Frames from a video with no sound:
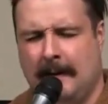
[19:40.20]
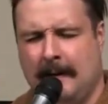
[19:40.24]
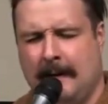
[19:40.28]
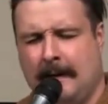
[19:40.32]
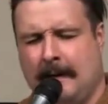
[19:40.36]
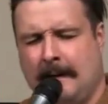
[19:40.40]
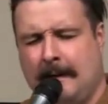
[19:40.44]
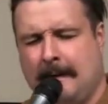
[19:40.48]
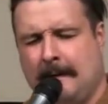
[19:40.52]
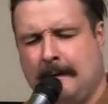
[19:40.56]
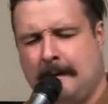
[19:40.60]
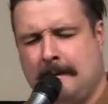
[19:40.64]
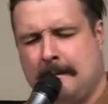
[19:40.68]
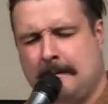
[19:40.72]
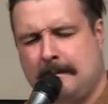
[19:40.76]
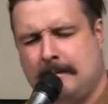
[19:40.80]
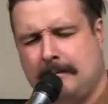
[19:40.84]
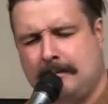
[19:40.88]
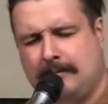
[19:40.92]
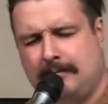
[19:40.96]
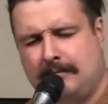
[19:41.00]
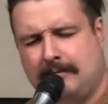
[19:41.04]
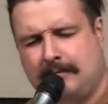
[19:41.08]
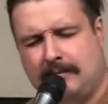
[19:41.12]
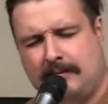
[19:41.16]

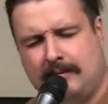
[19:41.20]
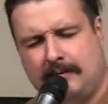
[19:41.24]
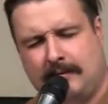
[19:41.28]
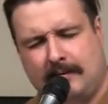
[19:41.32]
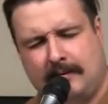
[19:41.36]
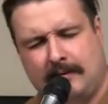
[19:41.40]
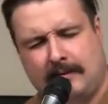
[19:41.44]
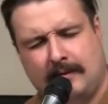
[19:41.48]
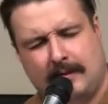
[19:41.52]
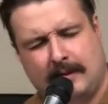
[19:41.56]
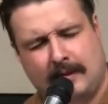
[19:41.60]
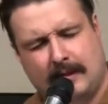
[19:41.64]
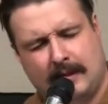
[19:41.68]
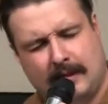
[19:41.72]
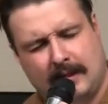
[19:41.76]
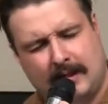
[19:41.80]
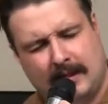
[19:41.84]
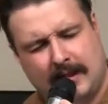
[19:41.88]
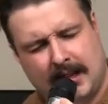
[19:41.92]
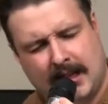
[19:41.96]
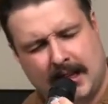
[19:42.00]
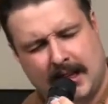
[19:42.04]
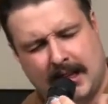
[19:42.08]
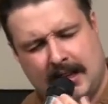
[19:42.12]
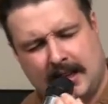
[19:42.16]

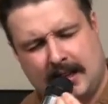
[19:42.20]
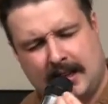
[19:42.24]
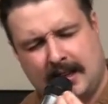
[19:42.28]
(silence)